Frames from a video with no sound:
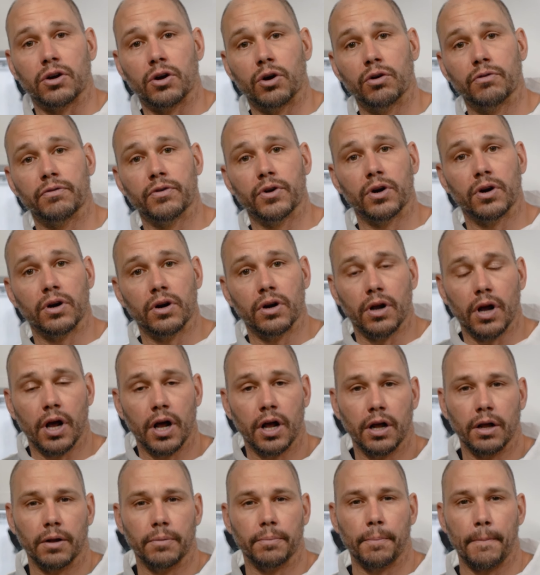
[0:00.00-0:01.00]

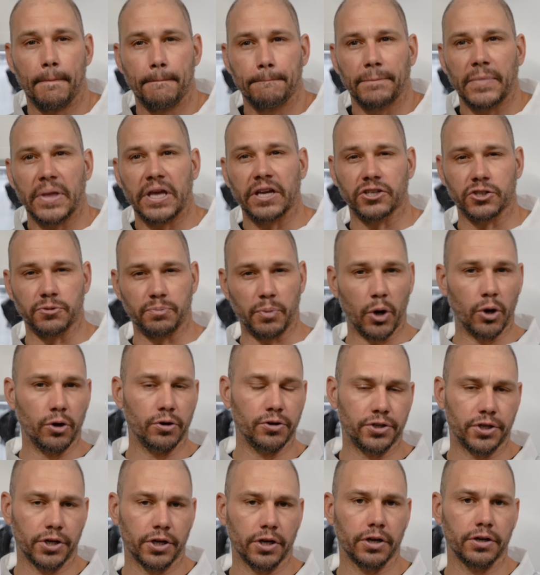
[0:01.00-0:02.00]
Over
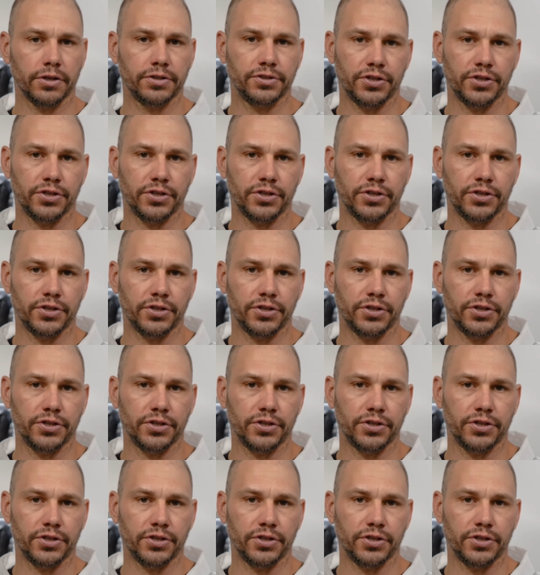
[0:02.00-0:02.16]
exposure